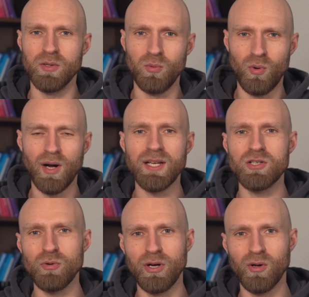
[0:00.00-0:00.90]
you run
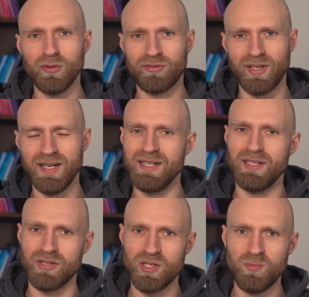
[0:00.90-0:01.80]
into an old friend
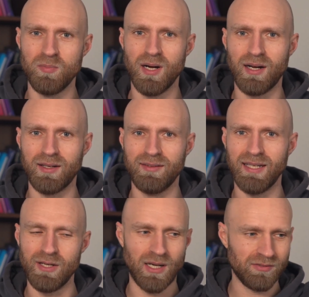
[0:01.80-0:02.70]
in the supermarket
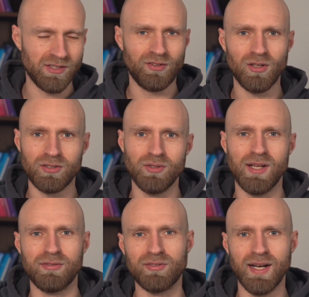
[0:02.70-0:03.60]
and you have to talk to
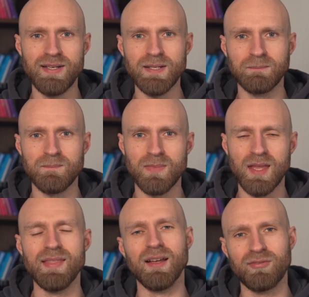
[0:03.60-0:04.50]
that friend,
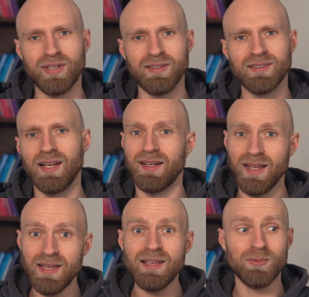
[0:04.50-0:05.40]
and that friend's like,
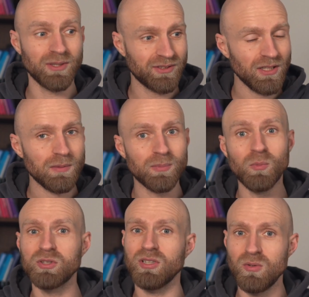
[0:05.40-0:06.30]
hey, what's
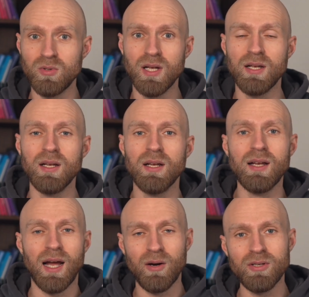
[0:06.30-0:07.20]
up? So
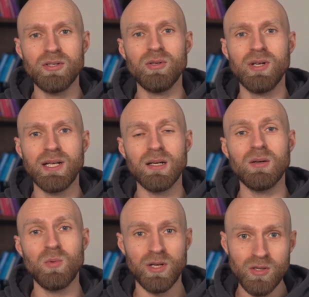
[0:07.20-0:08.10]
how are you doing?
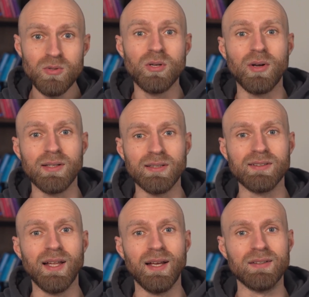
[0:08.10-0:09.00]
What are you doing
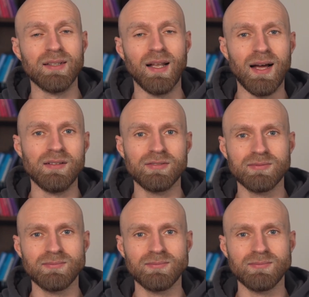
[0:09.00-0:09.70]
these days in life?